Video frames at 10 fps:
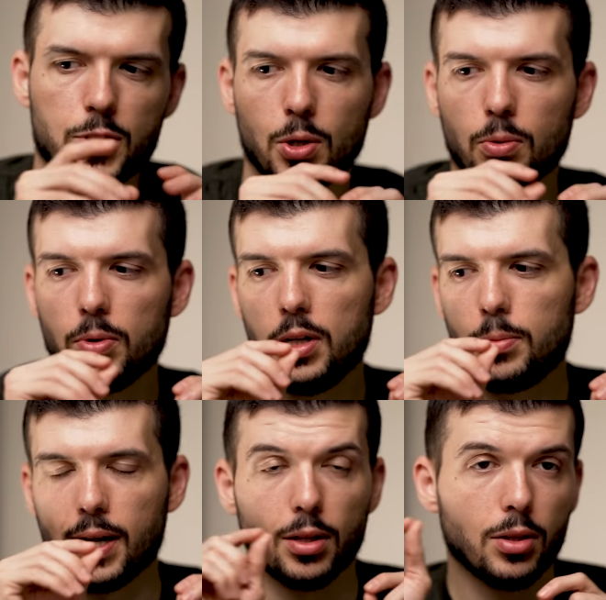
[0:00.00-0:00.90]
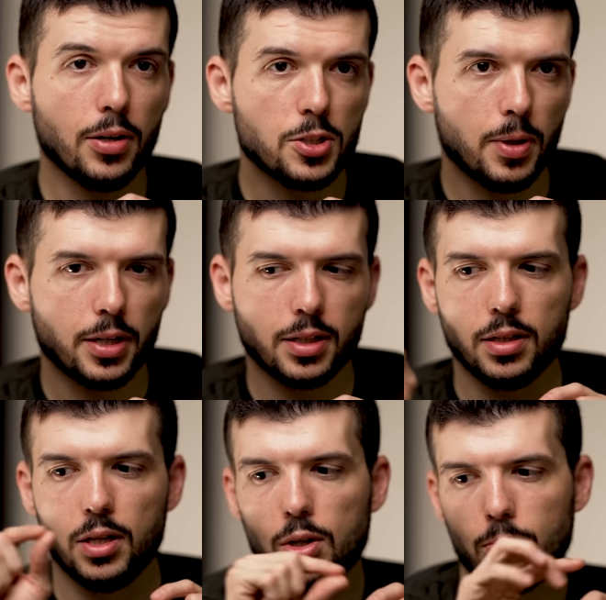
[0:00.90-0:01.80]
So we had a large
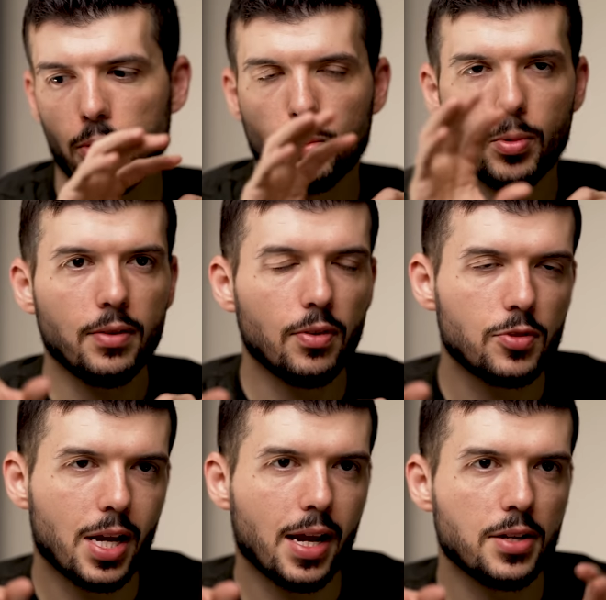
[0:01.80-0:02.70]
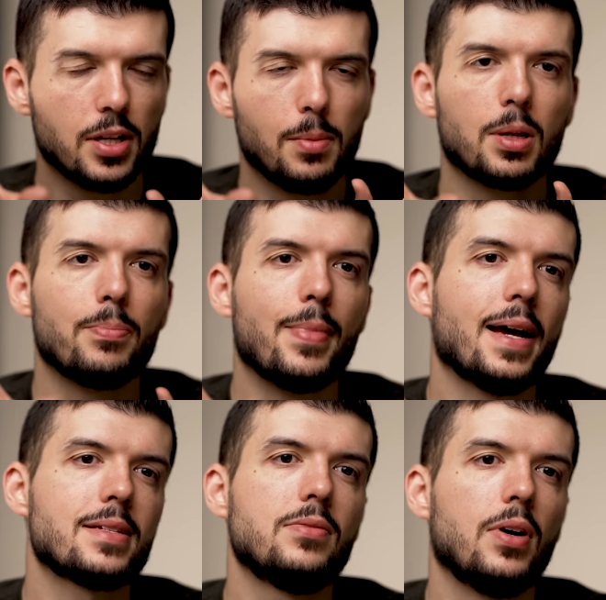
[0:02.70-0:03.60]
market with a wave of change, but a
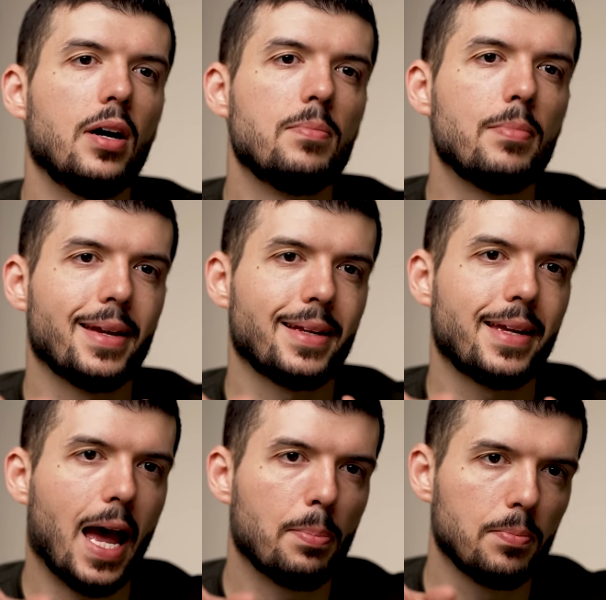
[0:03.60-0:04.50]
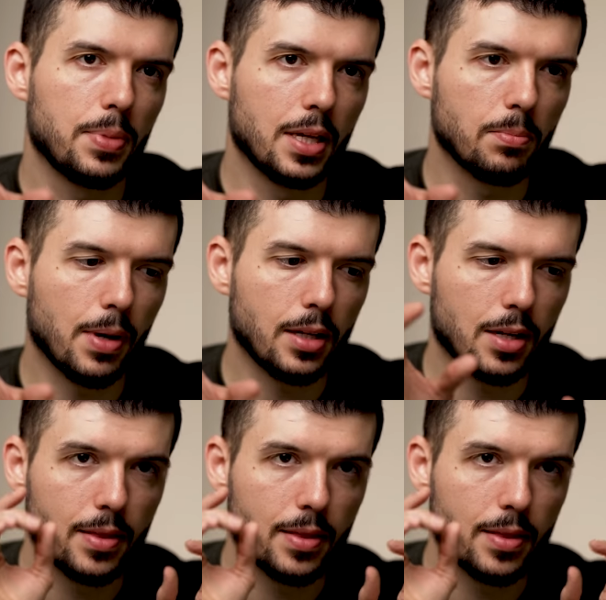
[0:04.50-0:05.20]
massive unmet gap being made.